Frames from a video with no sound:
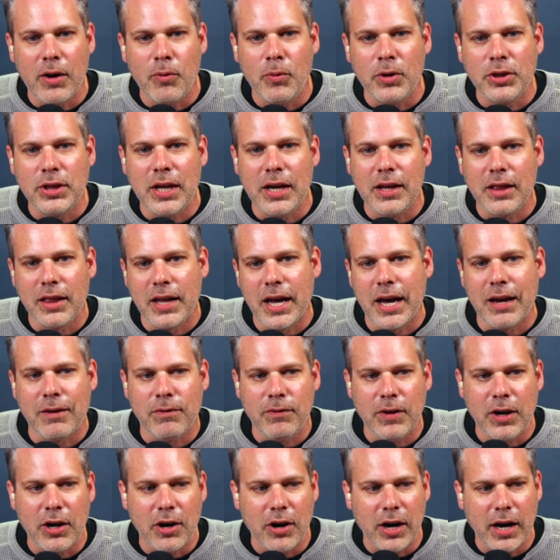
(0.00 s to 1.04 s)
out what they like,
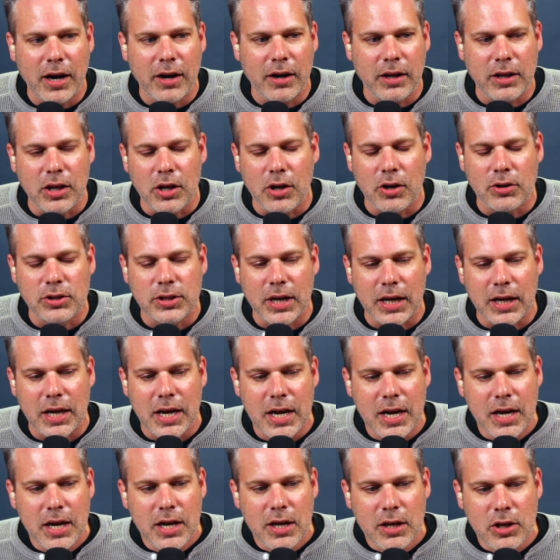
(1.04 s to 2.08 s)
figure out you know it's like
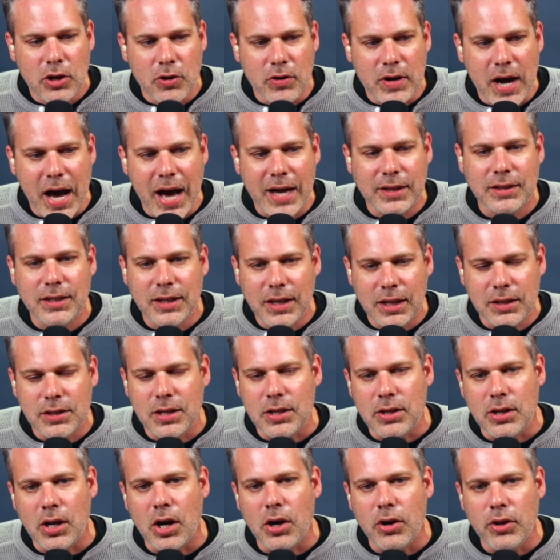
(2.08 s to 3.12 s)
you got to get
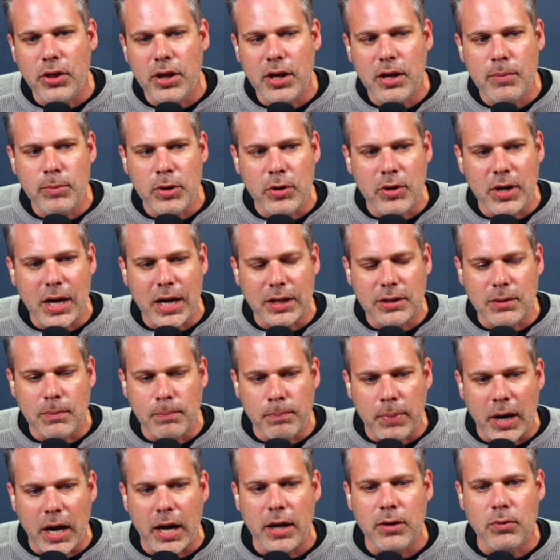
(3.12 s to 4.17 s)
to know them. You got to
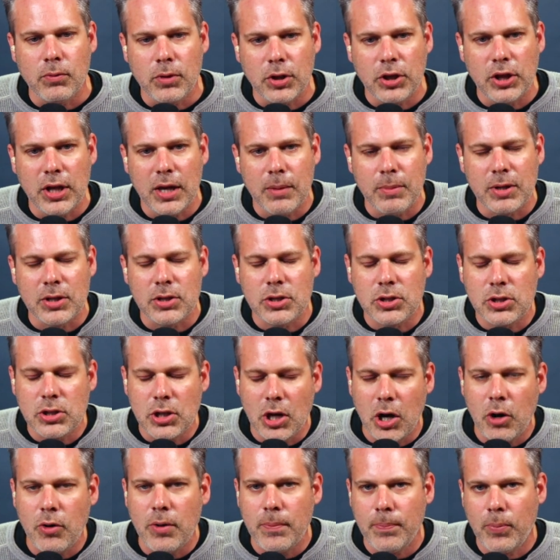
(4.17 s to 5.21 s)
bond with them. It's
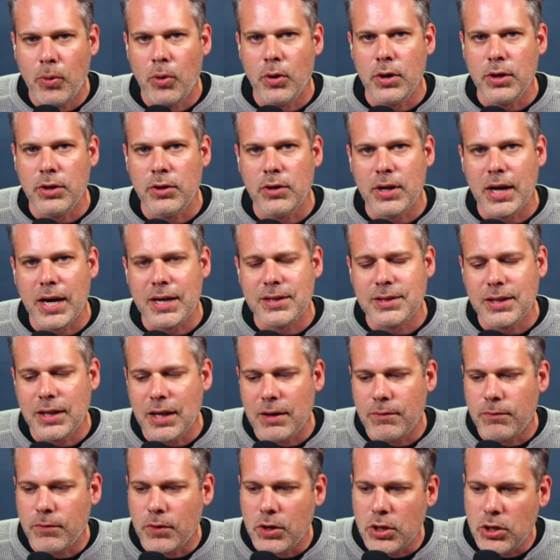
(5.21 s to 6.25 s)
so important, mm -hmm. you guys, mm-hmm.
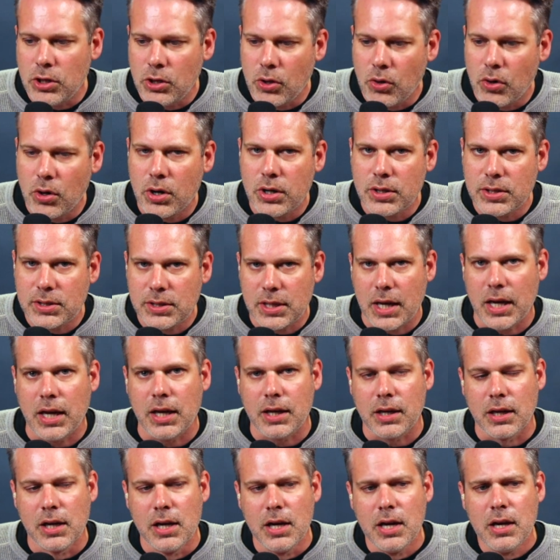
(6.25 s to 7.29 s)
again, for your
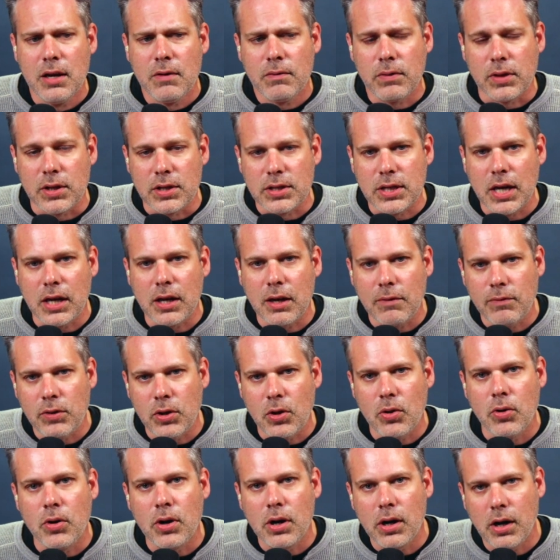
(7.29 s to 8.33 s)
sake, for the sake of
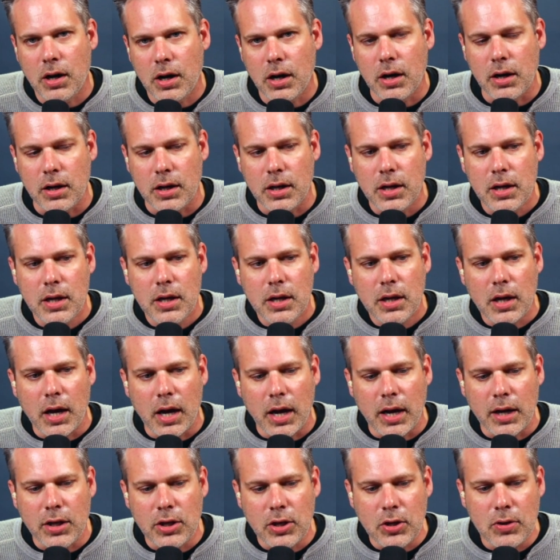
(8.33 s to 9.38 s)
your heart,
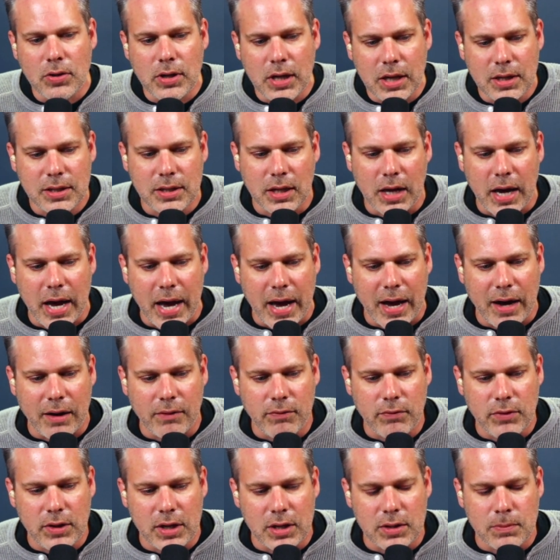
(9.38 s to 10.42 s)
uh, you need to
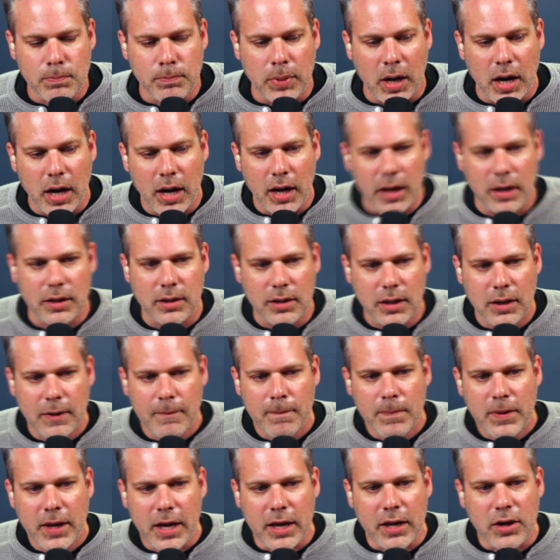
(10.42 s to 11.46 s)
have this bond.
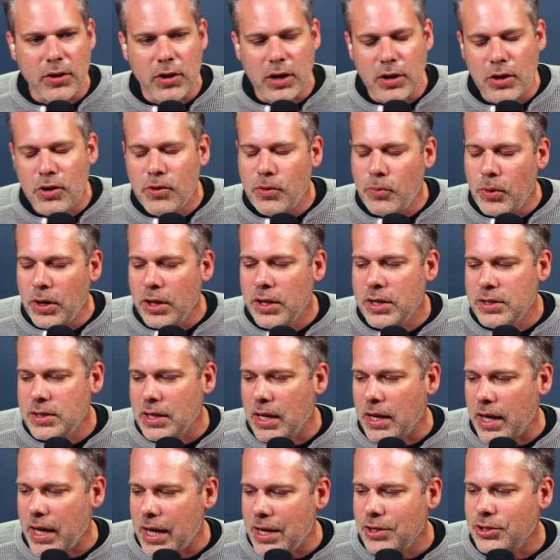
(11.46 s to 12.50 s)
And, you know, one of the things
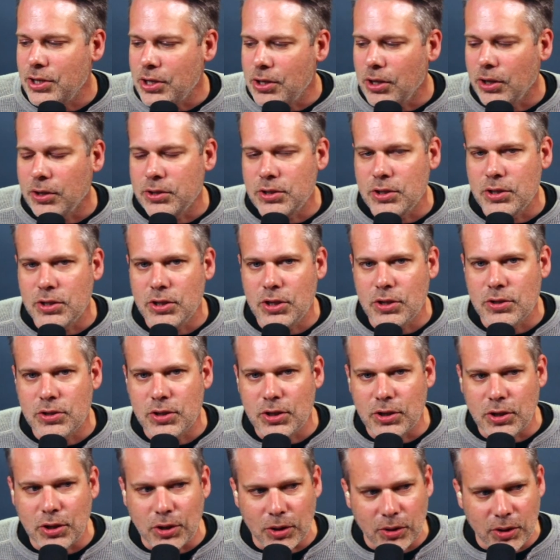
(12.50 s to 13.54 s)
that ancient cultures used
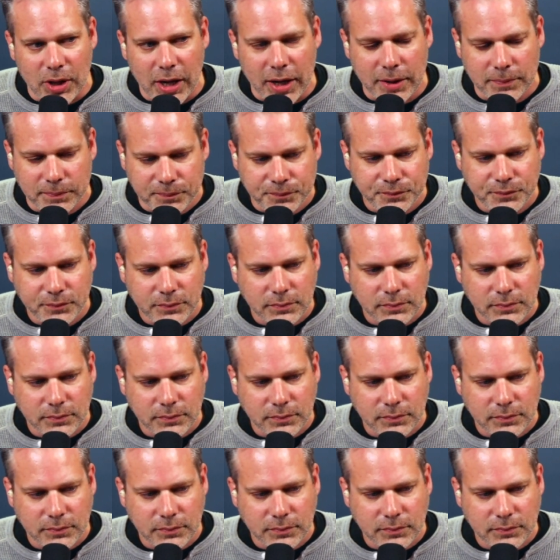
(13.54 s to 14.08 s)
to do that